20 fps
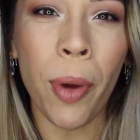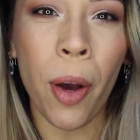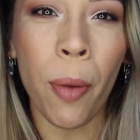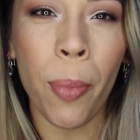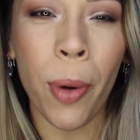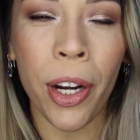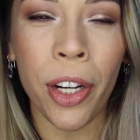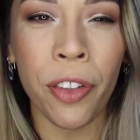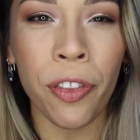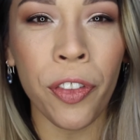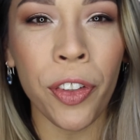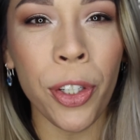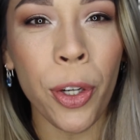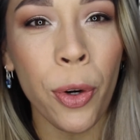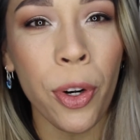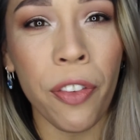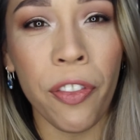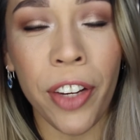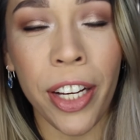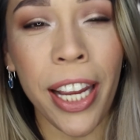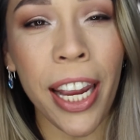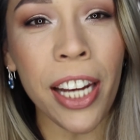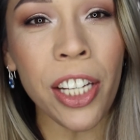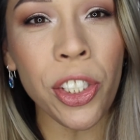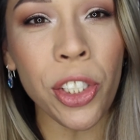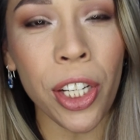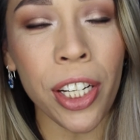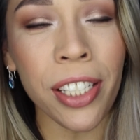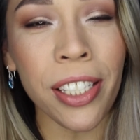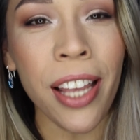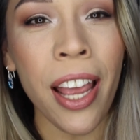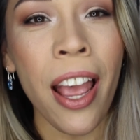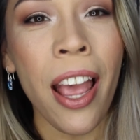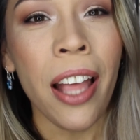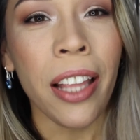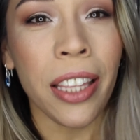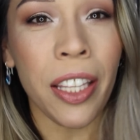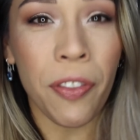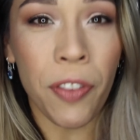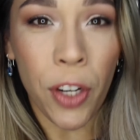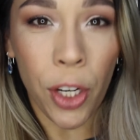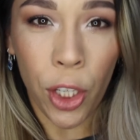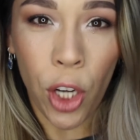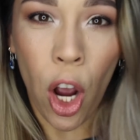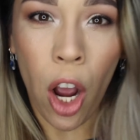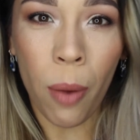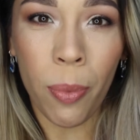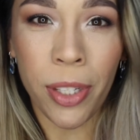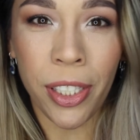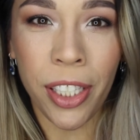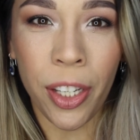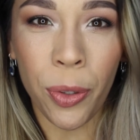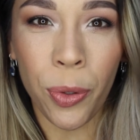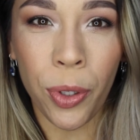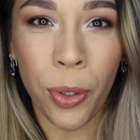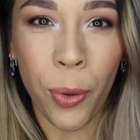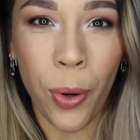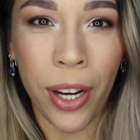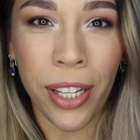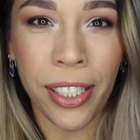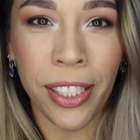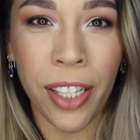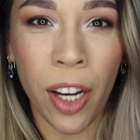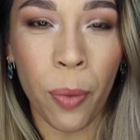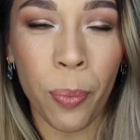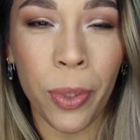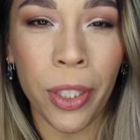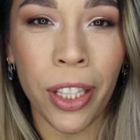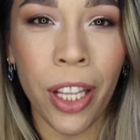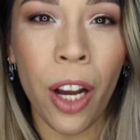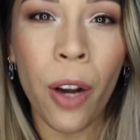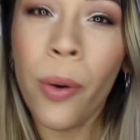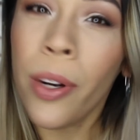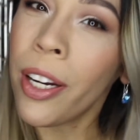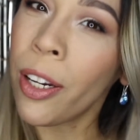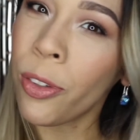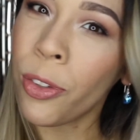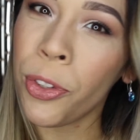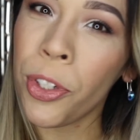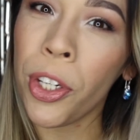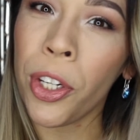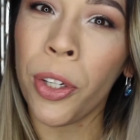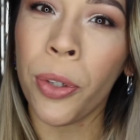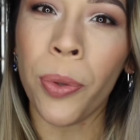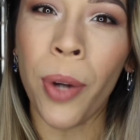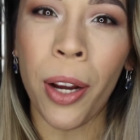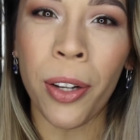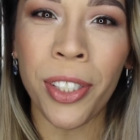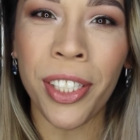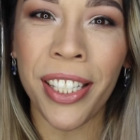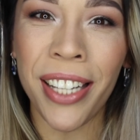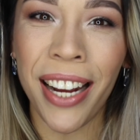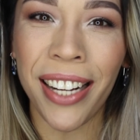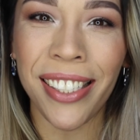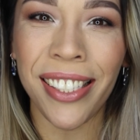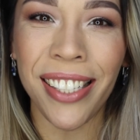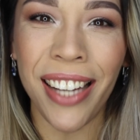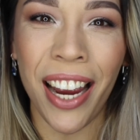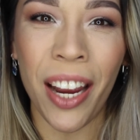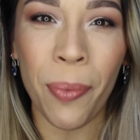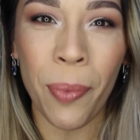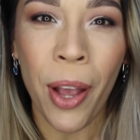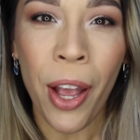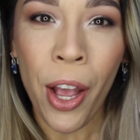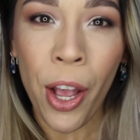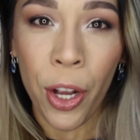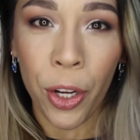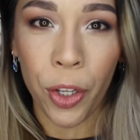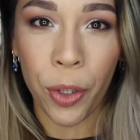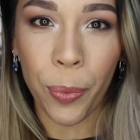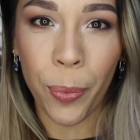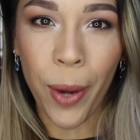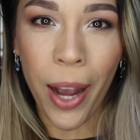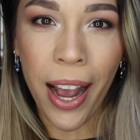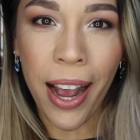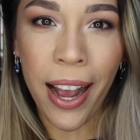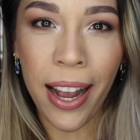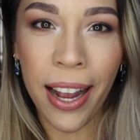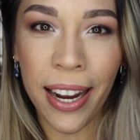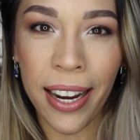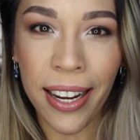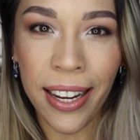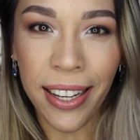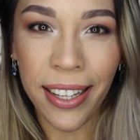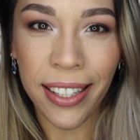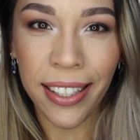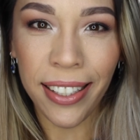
bell button for notifications. Leave your comments and requests down below and I'll see you around next time. Goodbye.